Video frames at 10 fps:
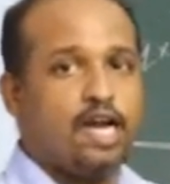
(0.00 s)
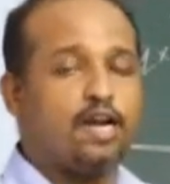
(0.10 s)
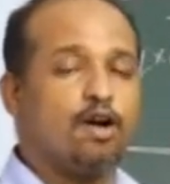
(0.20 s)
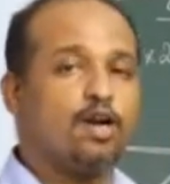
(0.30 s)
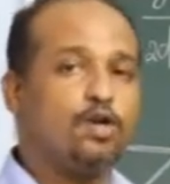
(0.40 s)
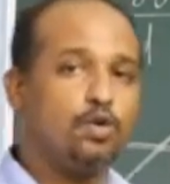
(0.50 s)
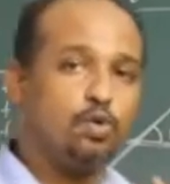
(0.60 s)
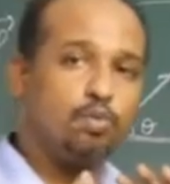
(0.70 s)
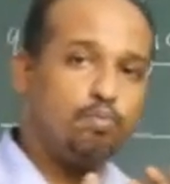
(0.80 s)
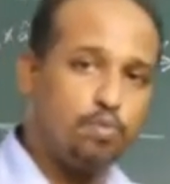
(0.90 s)
In order
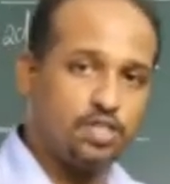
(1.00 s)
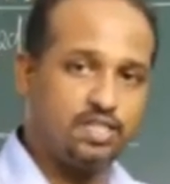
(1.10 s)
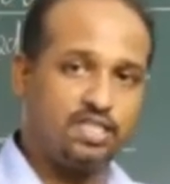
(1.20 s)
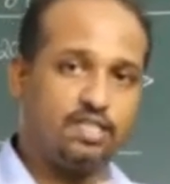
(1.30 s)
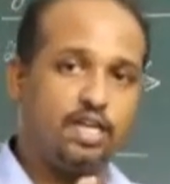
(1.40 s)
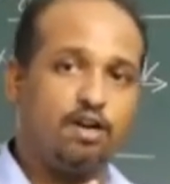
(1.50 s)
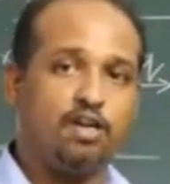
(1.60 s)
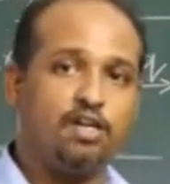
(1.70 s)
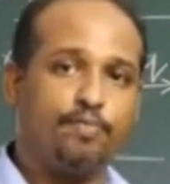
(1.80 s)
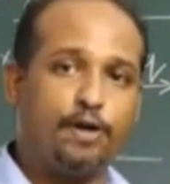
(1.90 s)
to push this, in
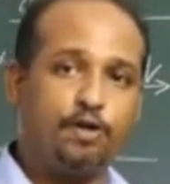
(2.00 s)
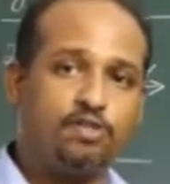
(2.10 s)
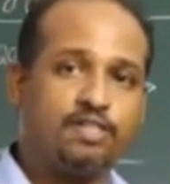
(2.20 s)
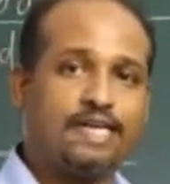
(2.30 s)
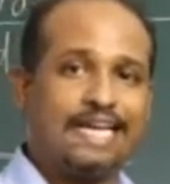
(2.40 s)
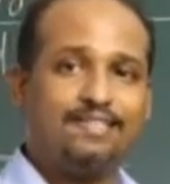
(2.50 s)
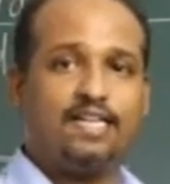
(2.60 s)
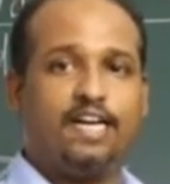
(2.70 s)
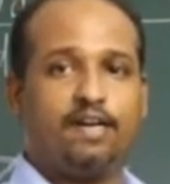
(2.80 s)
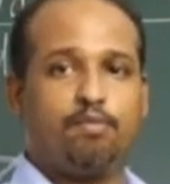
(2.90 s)
order to produce
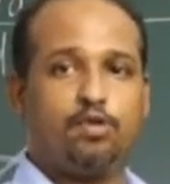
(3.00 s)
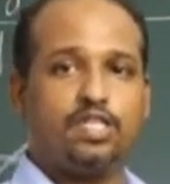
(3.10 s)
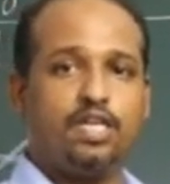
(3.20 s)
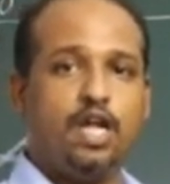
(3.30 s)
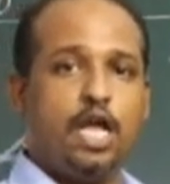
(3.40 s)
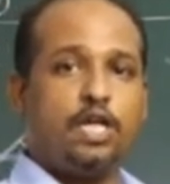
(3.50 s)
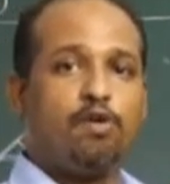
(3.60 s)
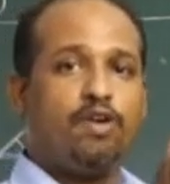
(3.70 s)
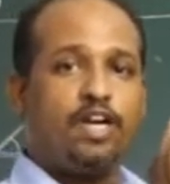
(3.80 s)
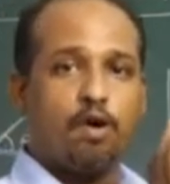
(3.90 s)
translatory motion,
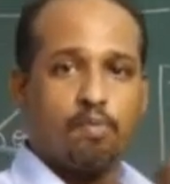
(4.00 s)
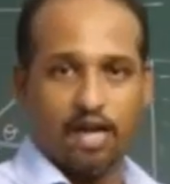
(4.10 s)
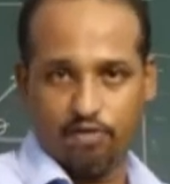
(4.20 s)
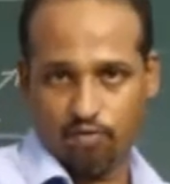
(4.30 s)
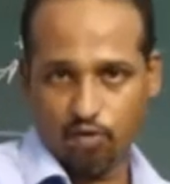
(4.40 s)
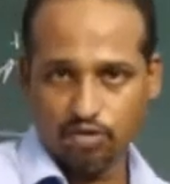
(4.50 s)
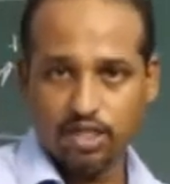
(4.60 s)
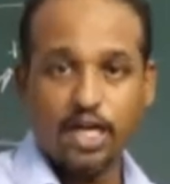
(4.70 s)
you need to apply force.